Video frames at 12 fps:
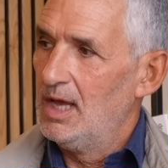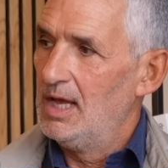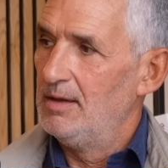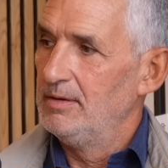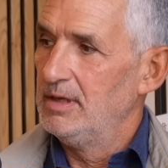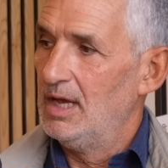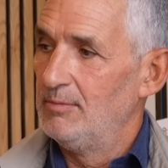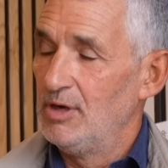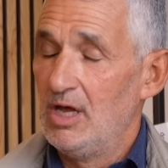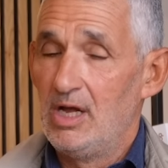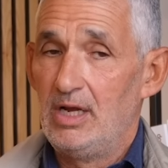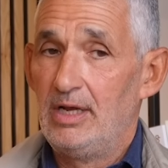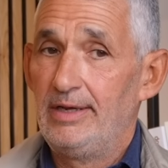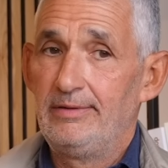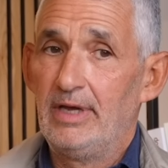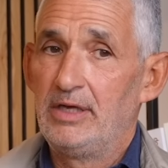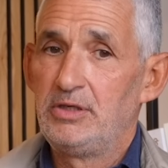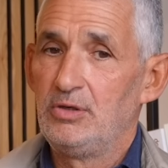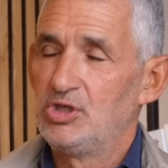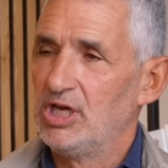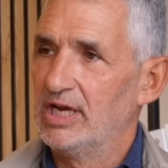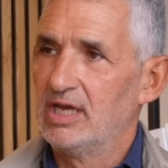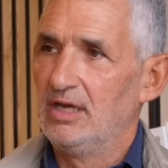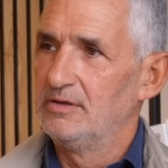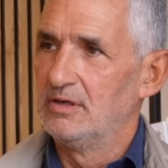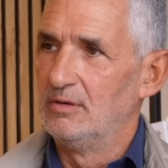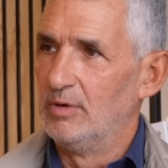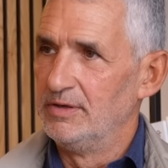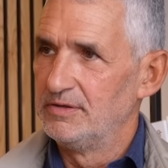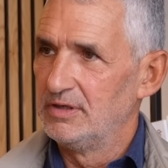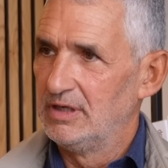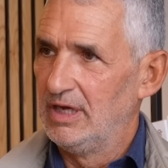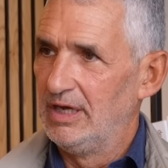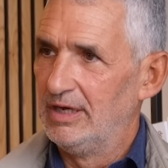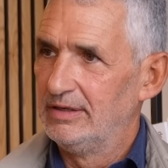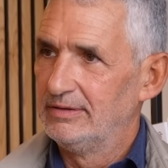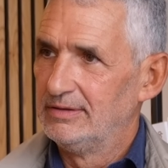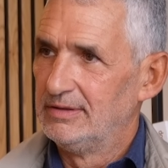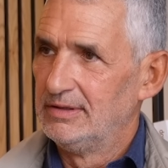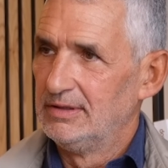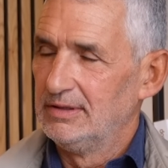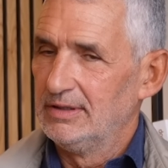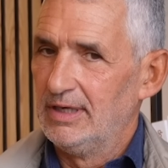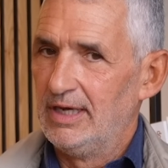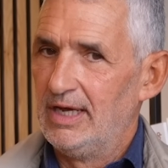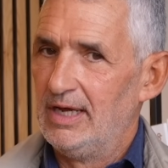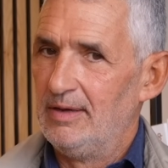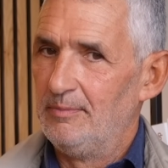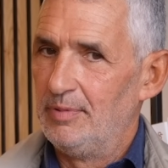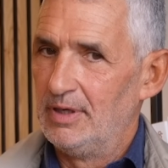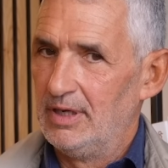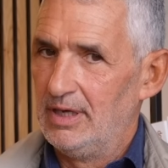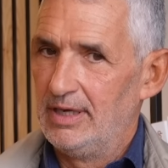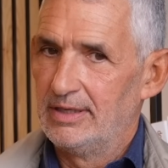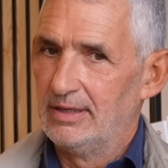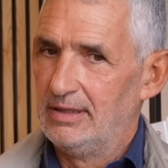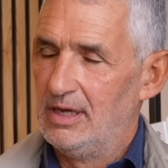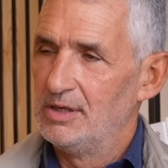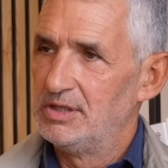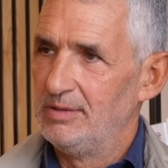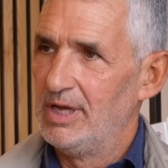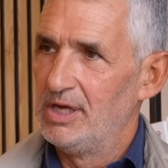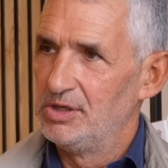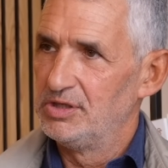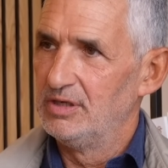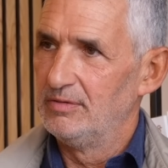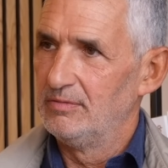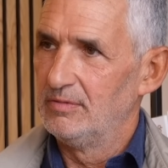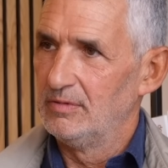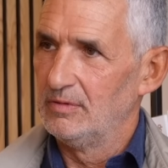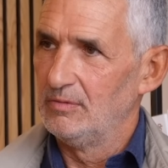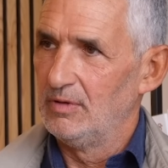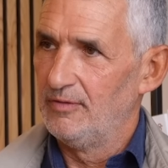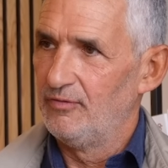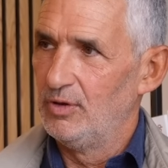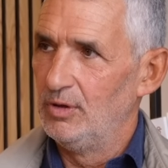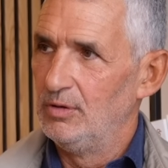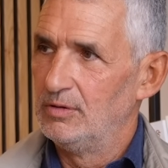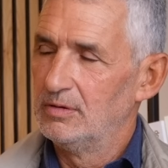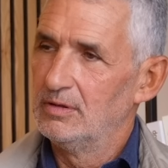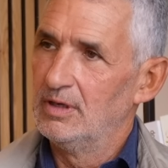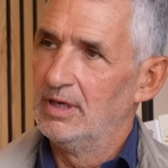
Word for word: Uh, yeah, I'm la- I, I, do check it sort of once a year, uh-huh. uh, but I, I, can largely manage it with food.